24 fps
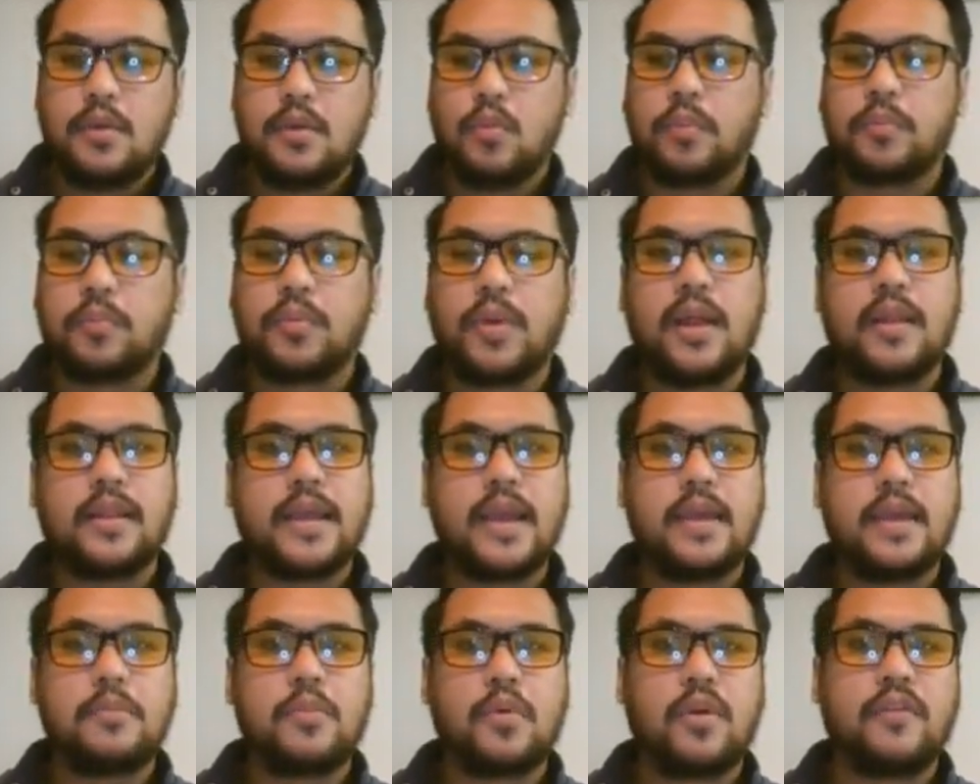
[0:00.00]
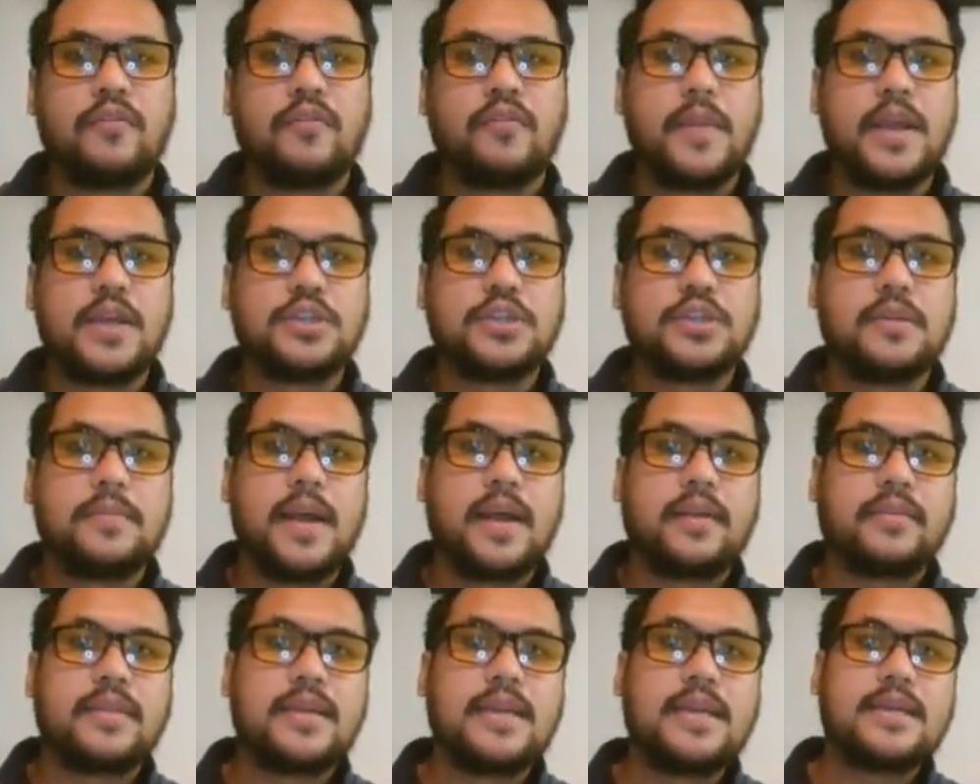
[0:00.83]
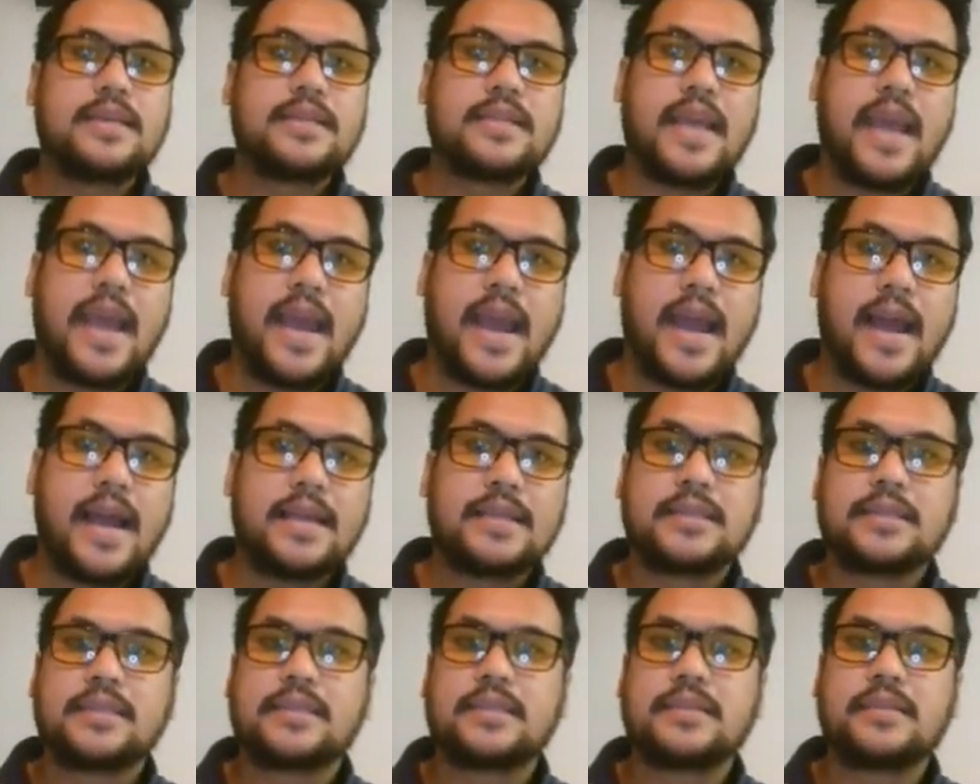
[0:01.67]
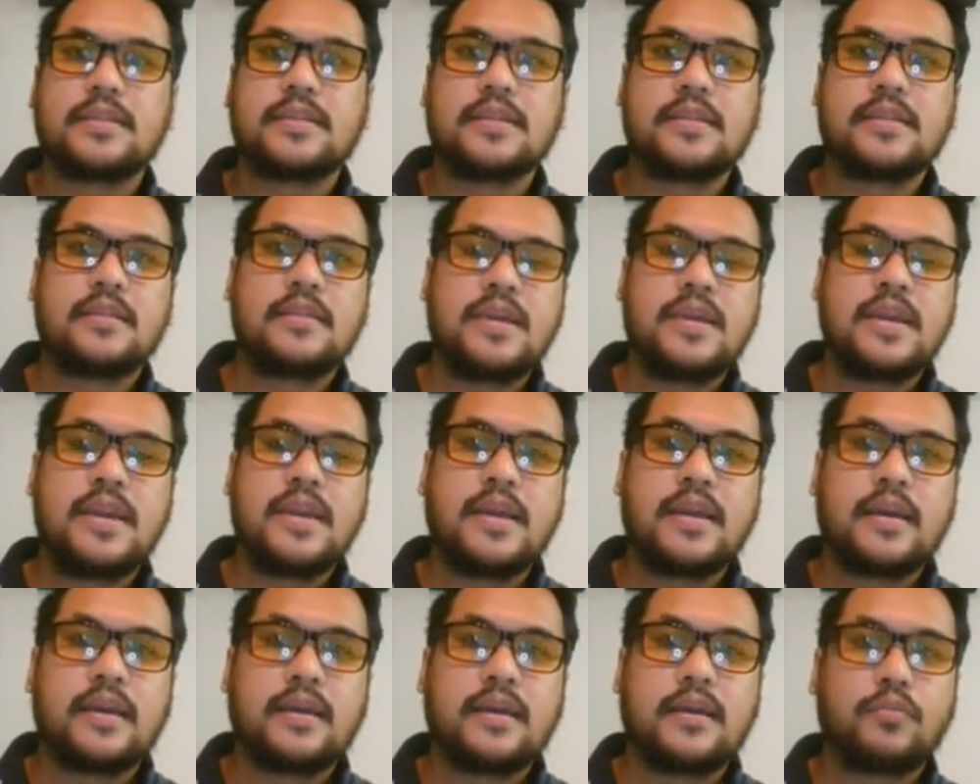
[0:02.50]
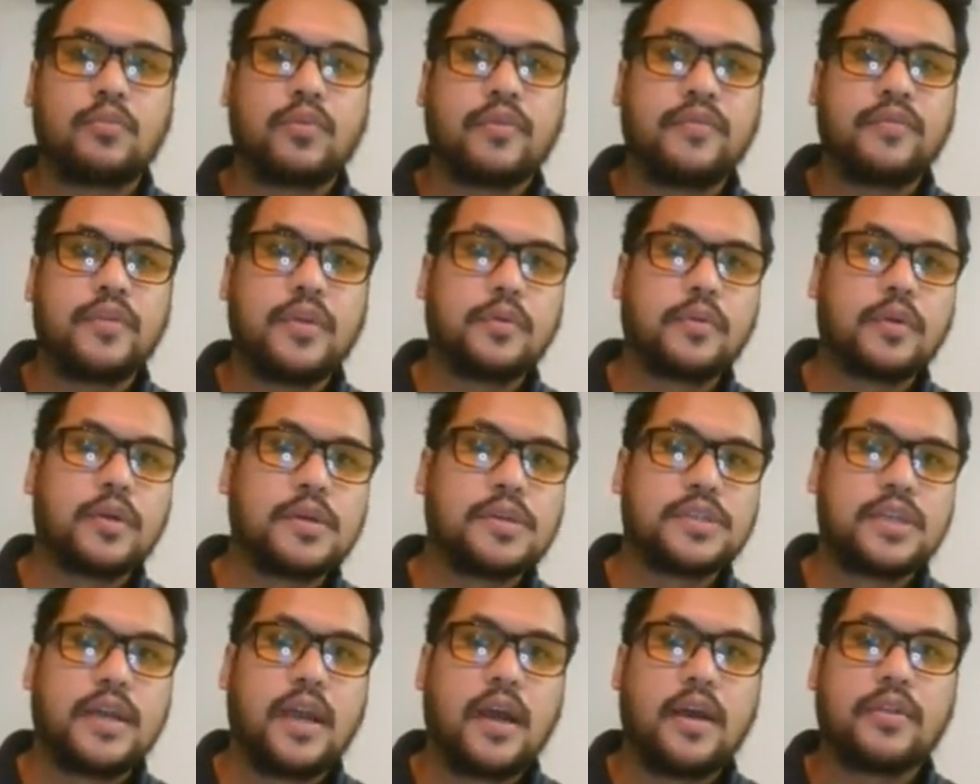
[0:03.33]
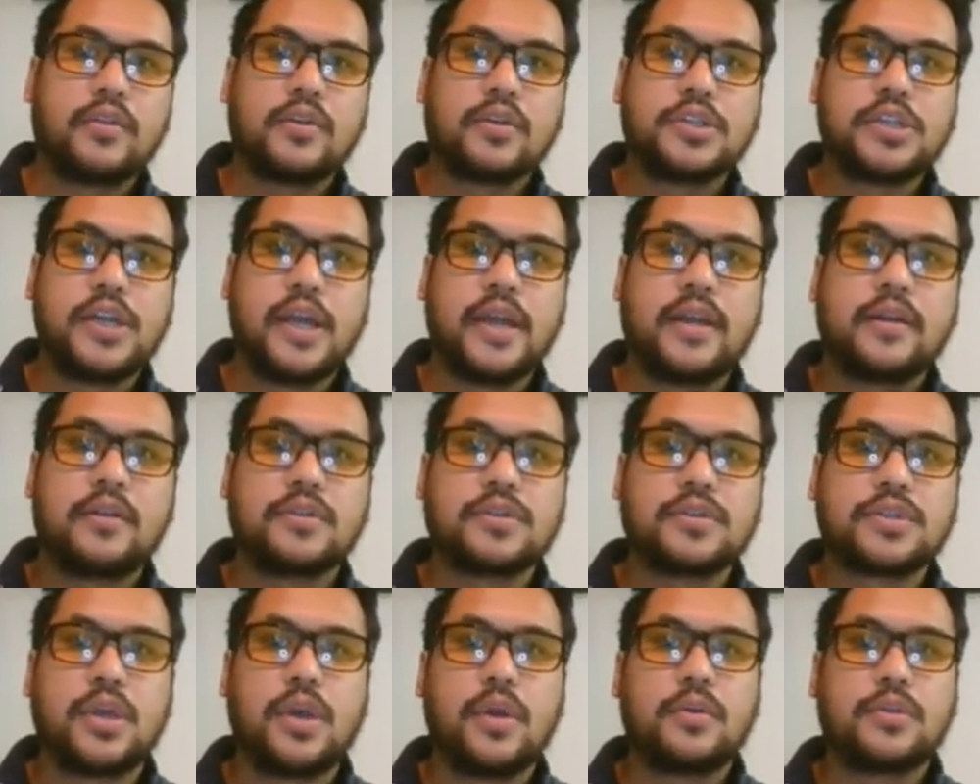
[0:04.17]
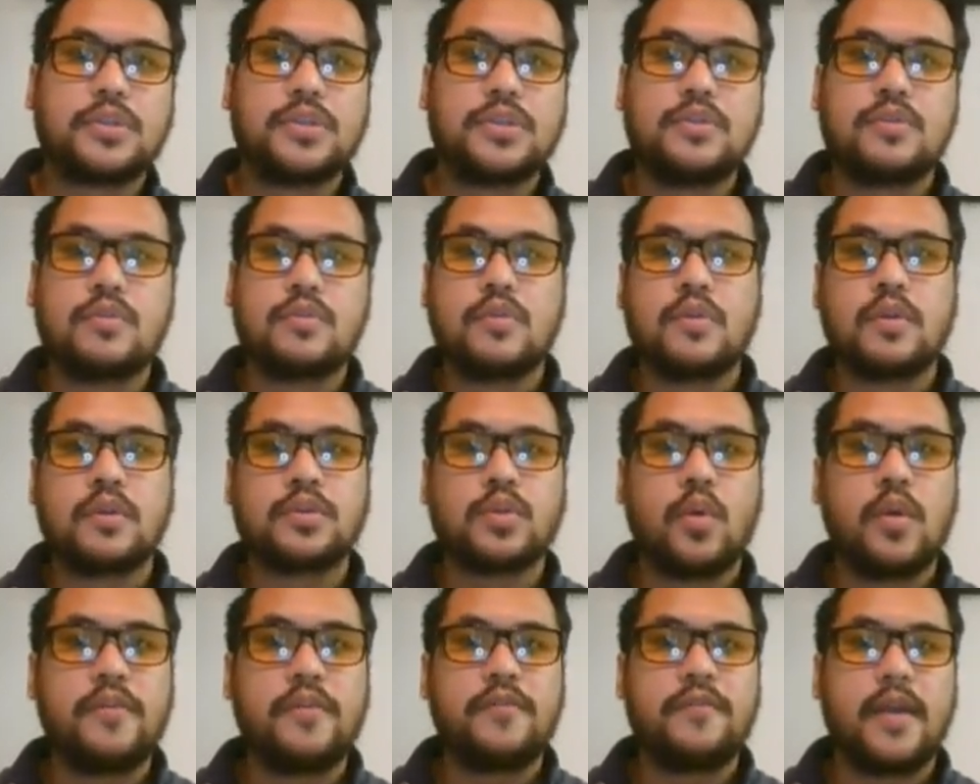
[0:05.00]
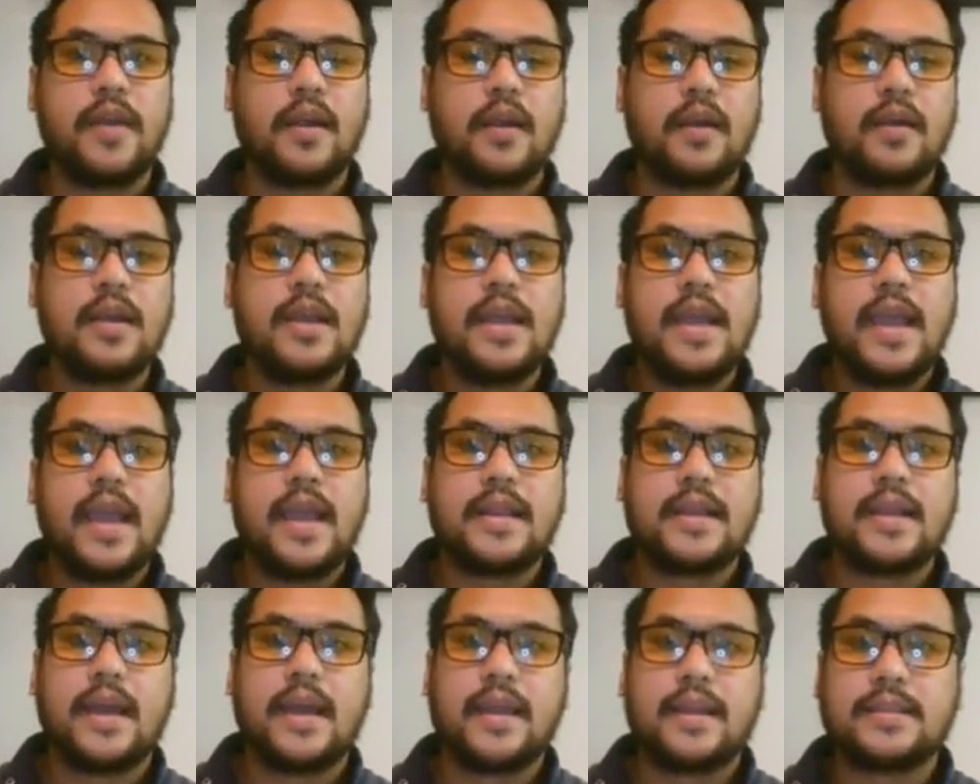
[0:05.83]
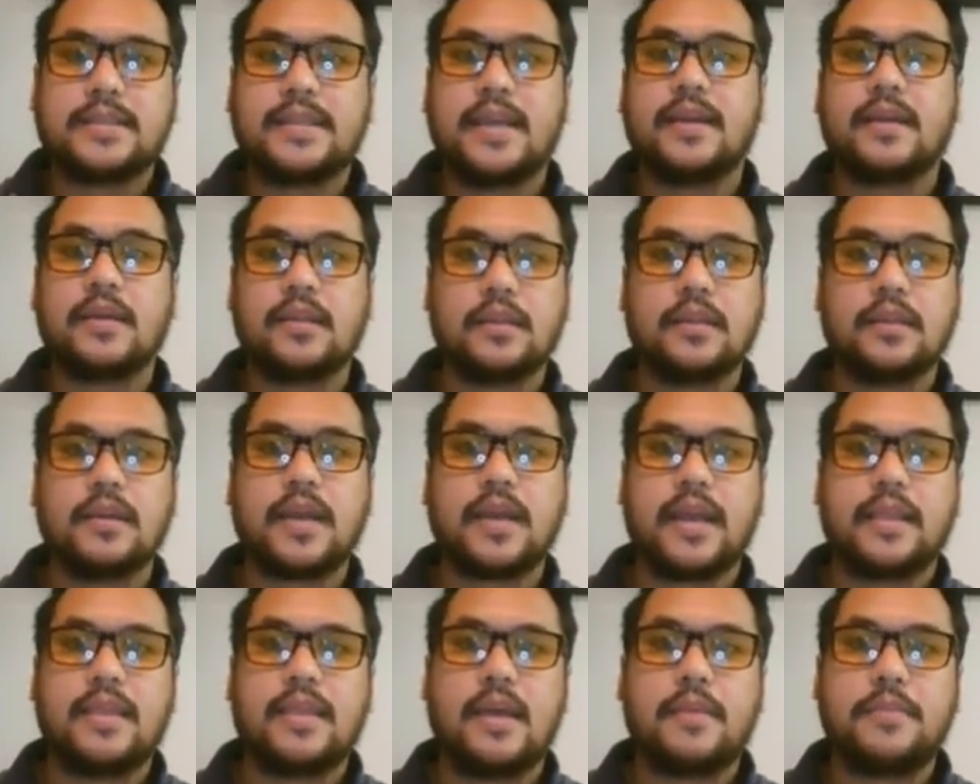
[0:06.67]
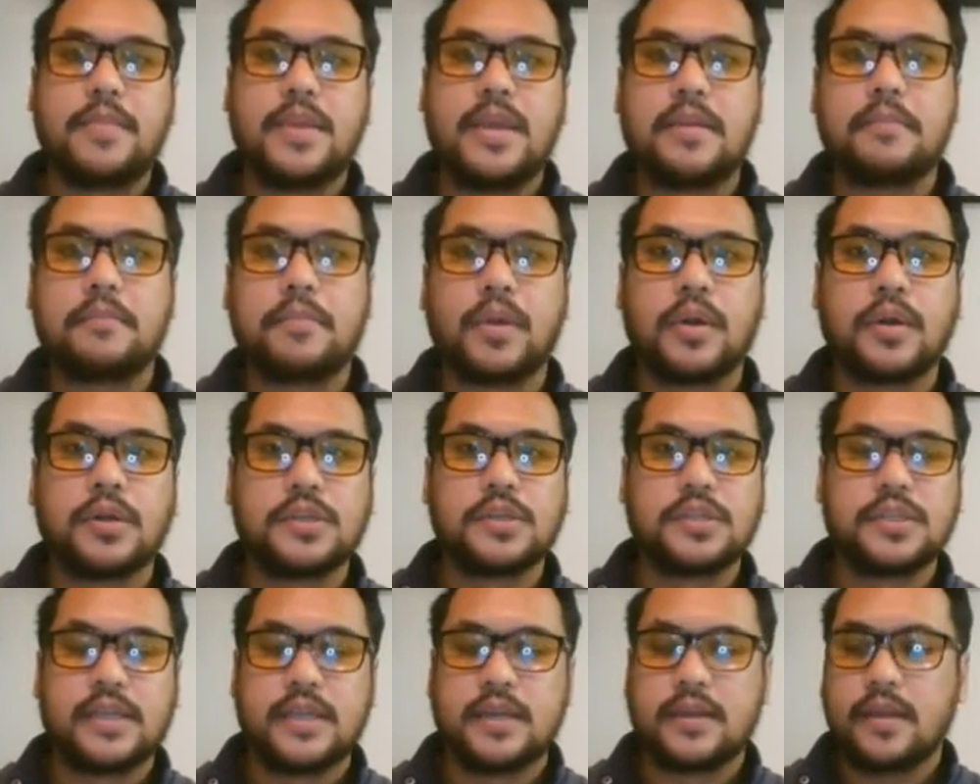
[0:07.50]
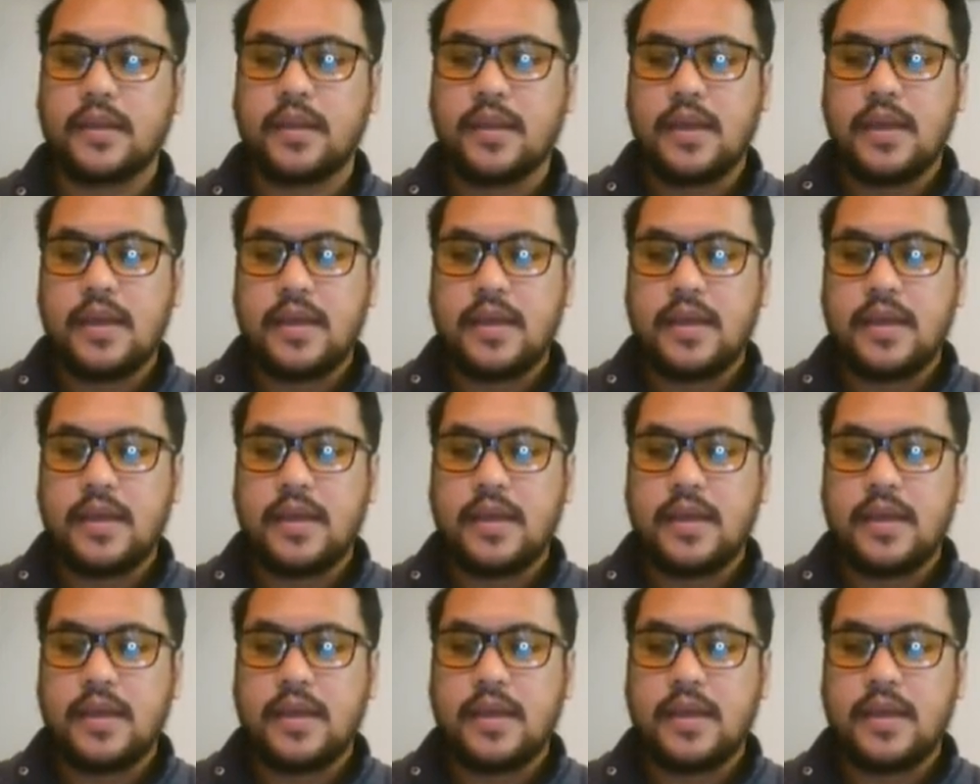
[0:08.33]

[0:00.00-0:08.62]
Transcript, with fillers: We'll probably get more information about these as the uh, reviewers and other channels go to Toy Fair and kind of take a look at them in person.